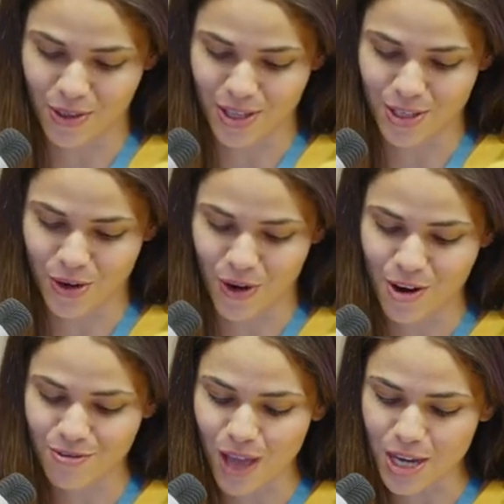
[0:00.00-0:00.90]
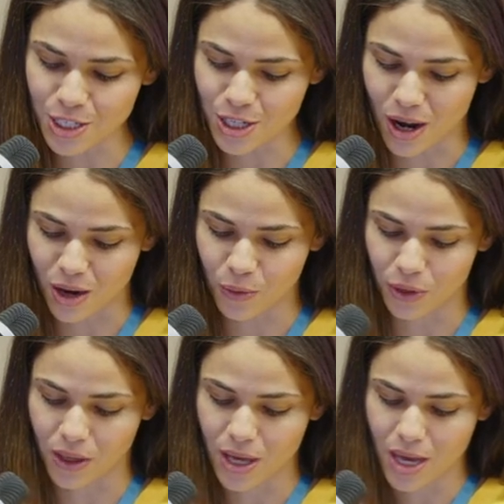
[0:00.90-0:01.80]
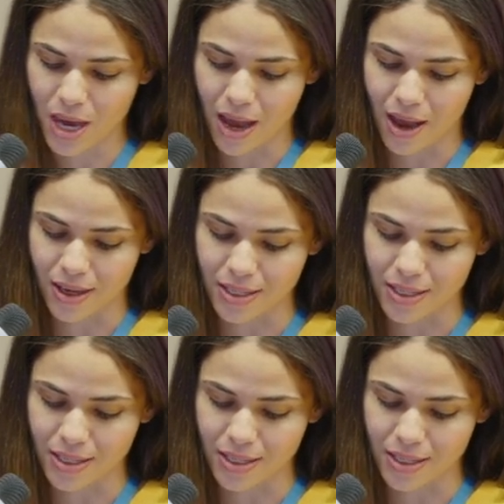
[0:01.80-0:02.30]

And so her flash talk will uh,